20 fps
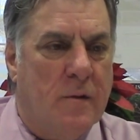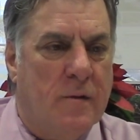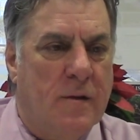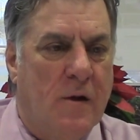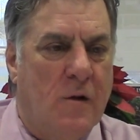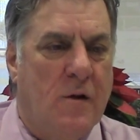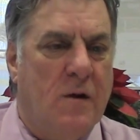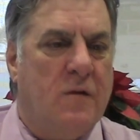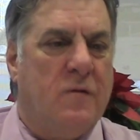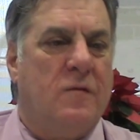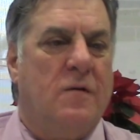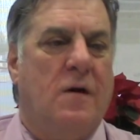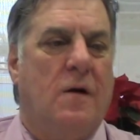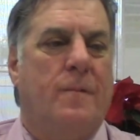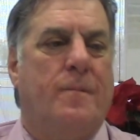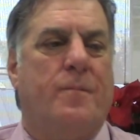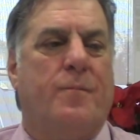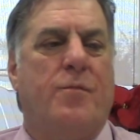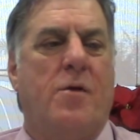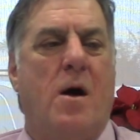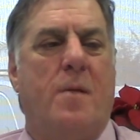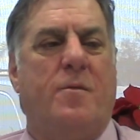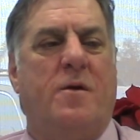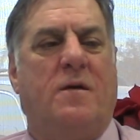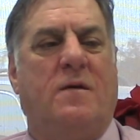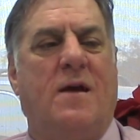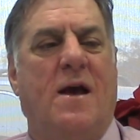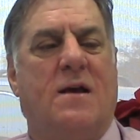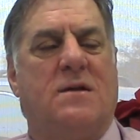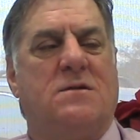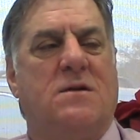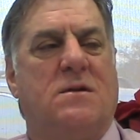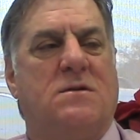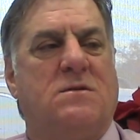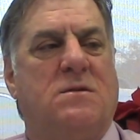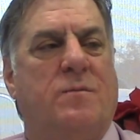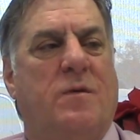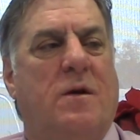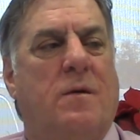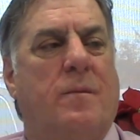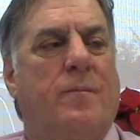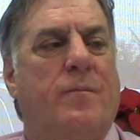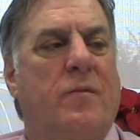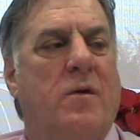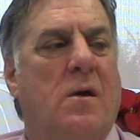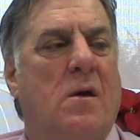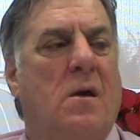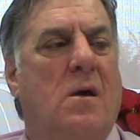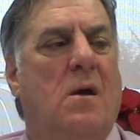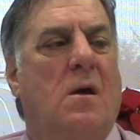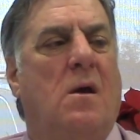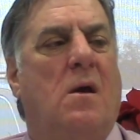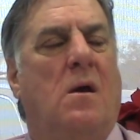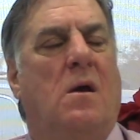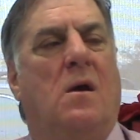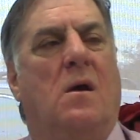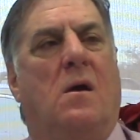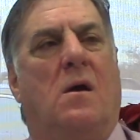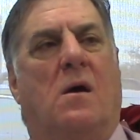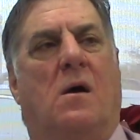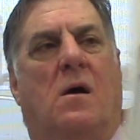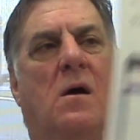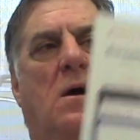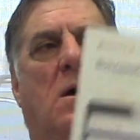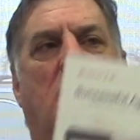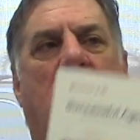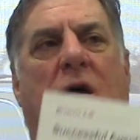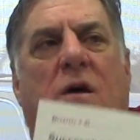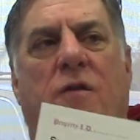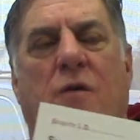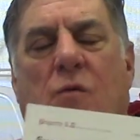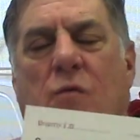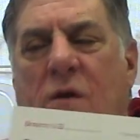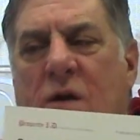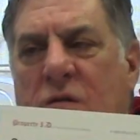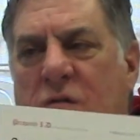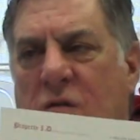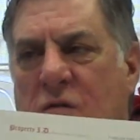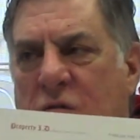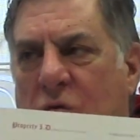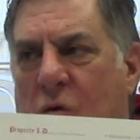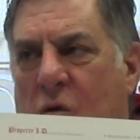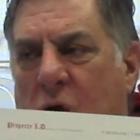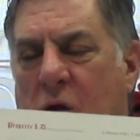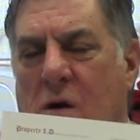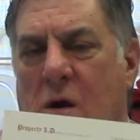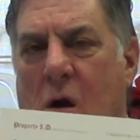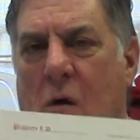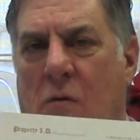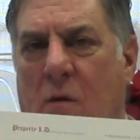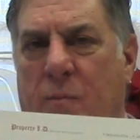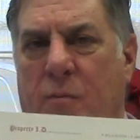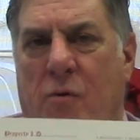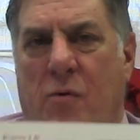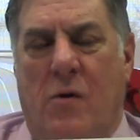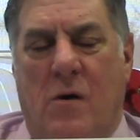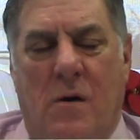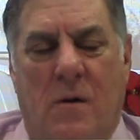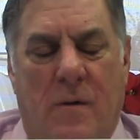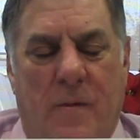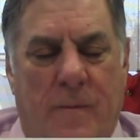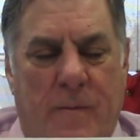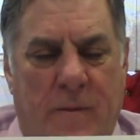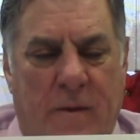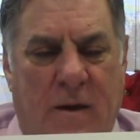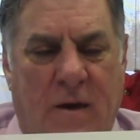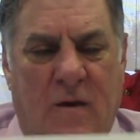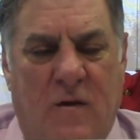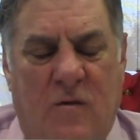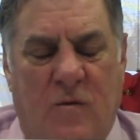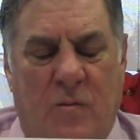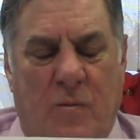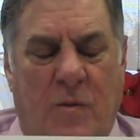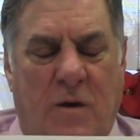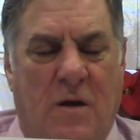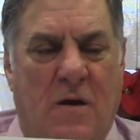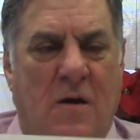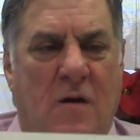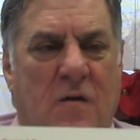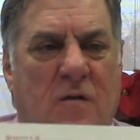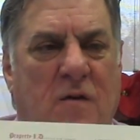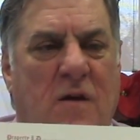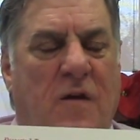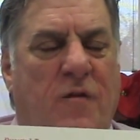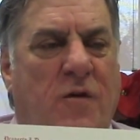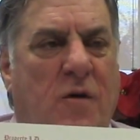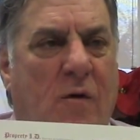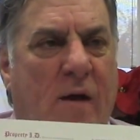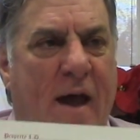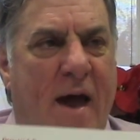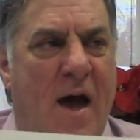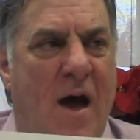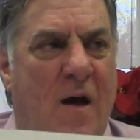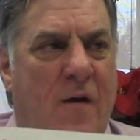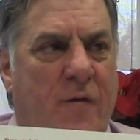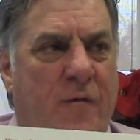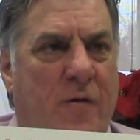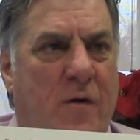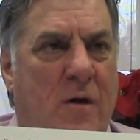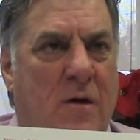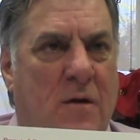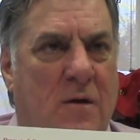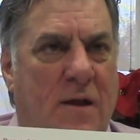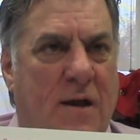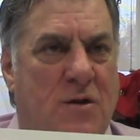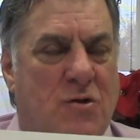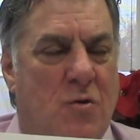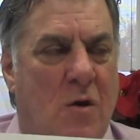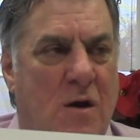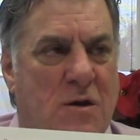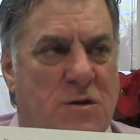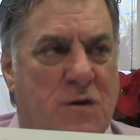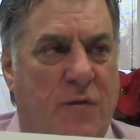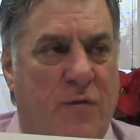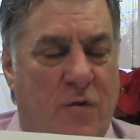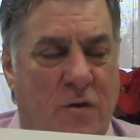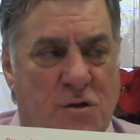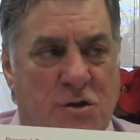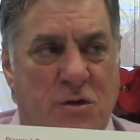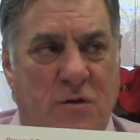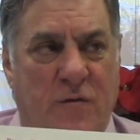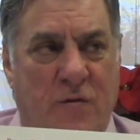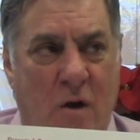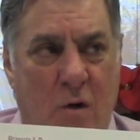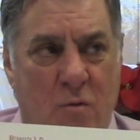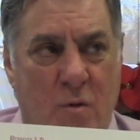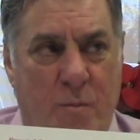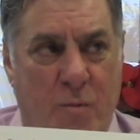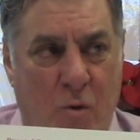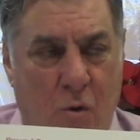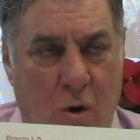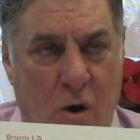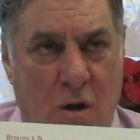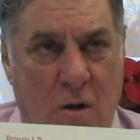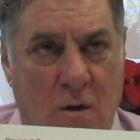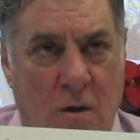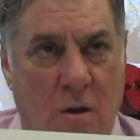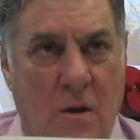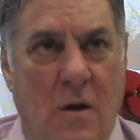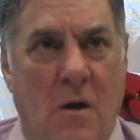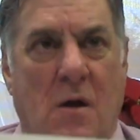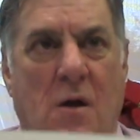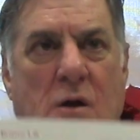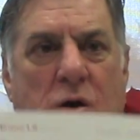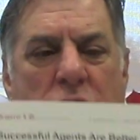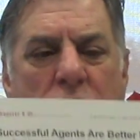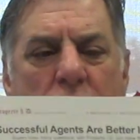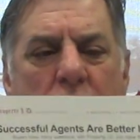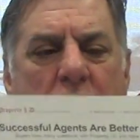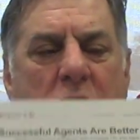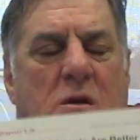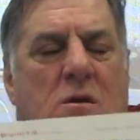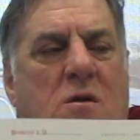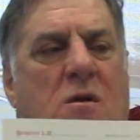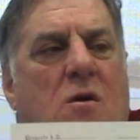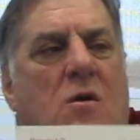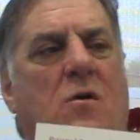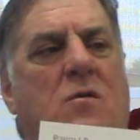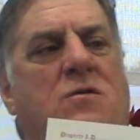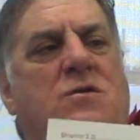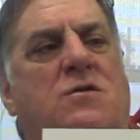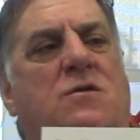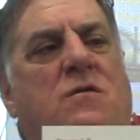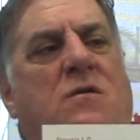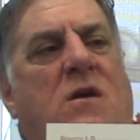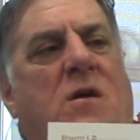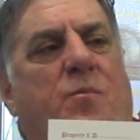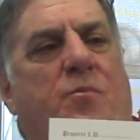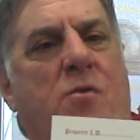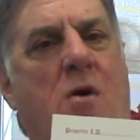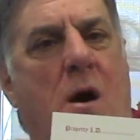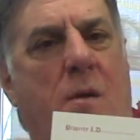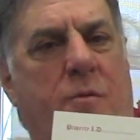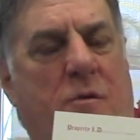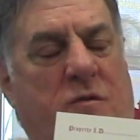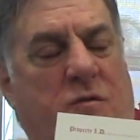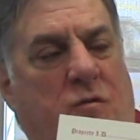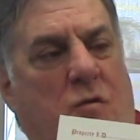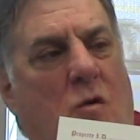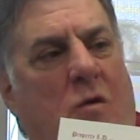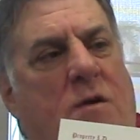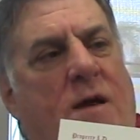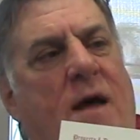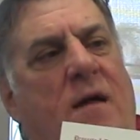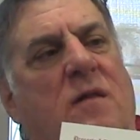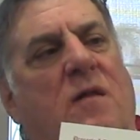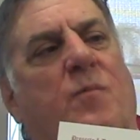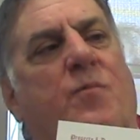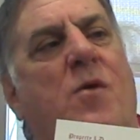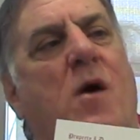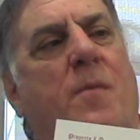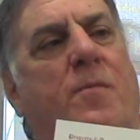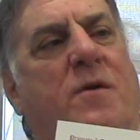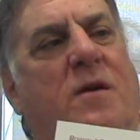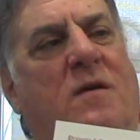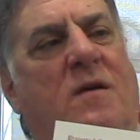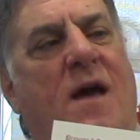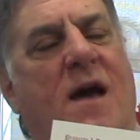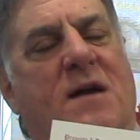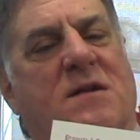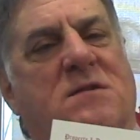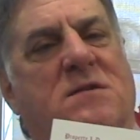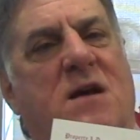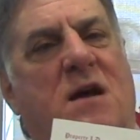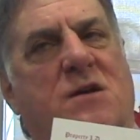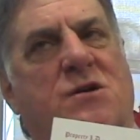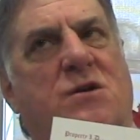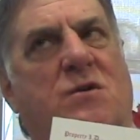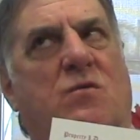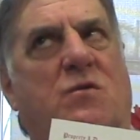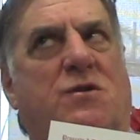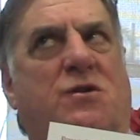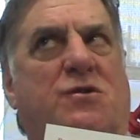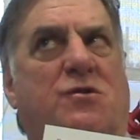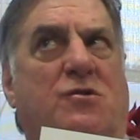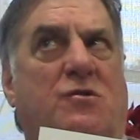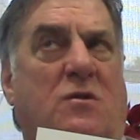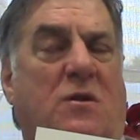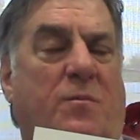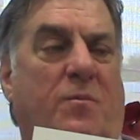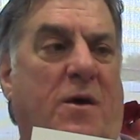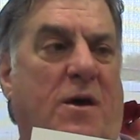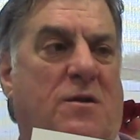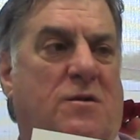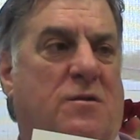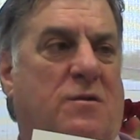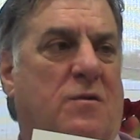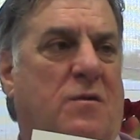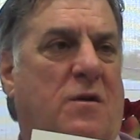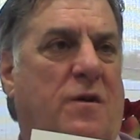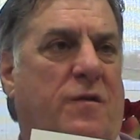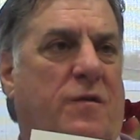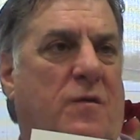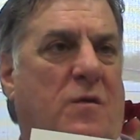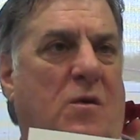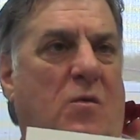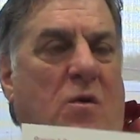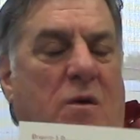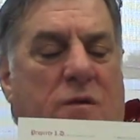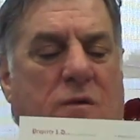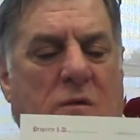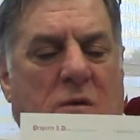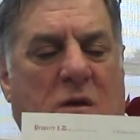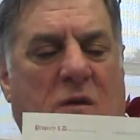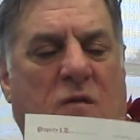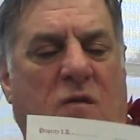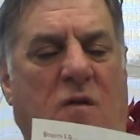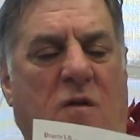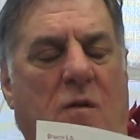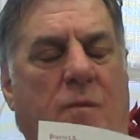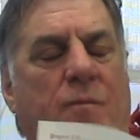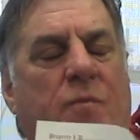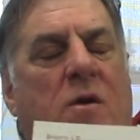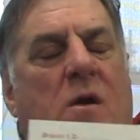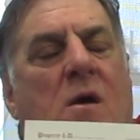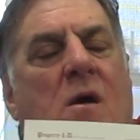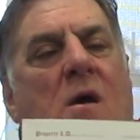There it is, here, property tax estimator. Another reason to order a report is because if you have an electronic version of our report, you can go to the, scroll down the property tax section, which is usually page 30, 31, 32.